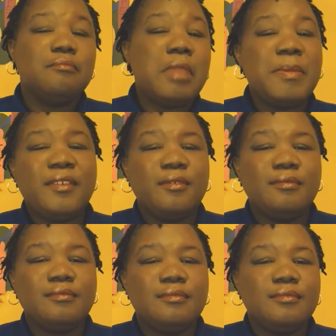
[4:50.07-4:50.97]
maybe
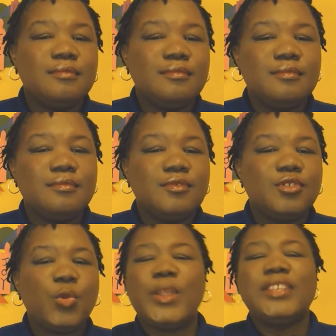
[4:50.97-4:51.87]

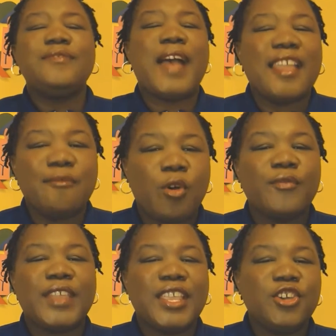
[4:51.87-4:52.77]
25 more
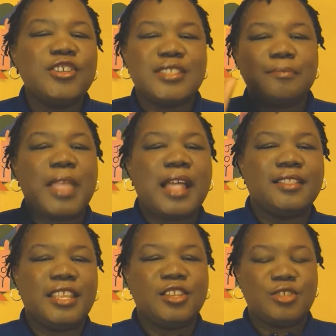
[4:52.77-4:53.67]
fingers, I'll
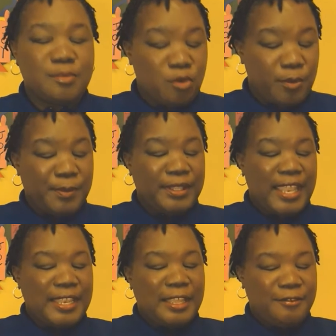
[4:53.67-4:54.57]
tell you some more people that
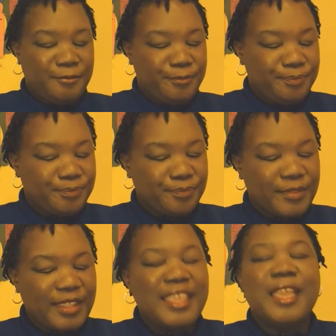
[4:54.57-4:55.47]
I love.
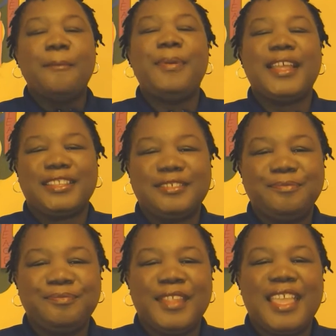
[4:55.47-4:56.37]
But
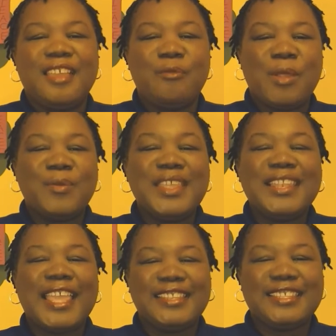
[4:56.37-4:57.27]
when we
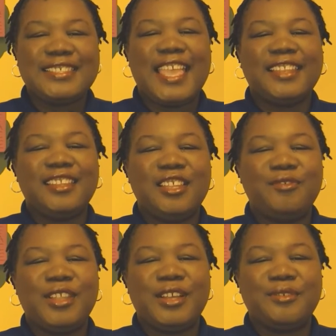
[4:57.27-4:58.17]
light this candle of
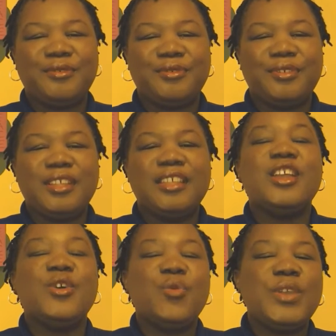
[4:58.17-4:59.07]
love,
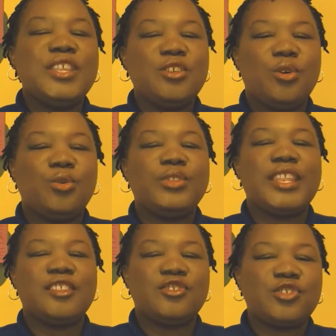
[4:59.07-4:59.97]
we know
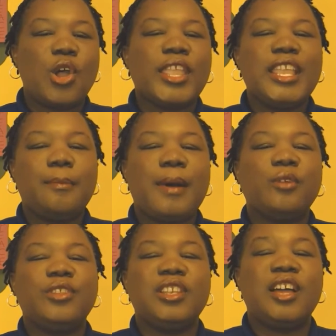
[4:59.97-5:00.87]
that it's talking
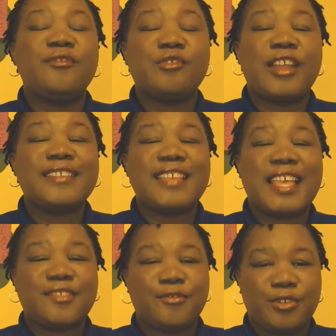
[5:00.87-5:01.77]
about the love Christ
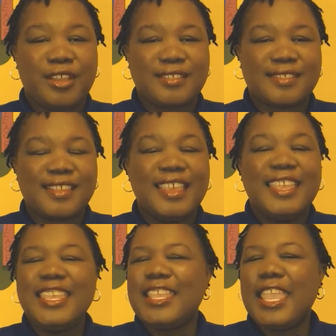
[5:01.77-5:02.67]
has for us.
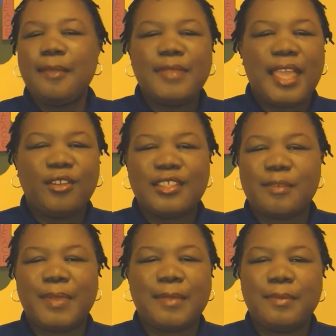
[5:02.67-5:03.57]
He came down as a
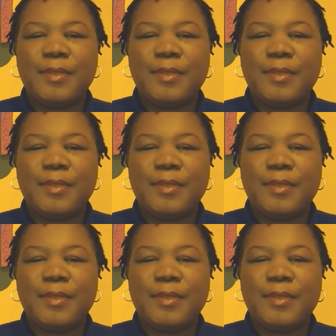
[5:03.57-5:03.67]
baby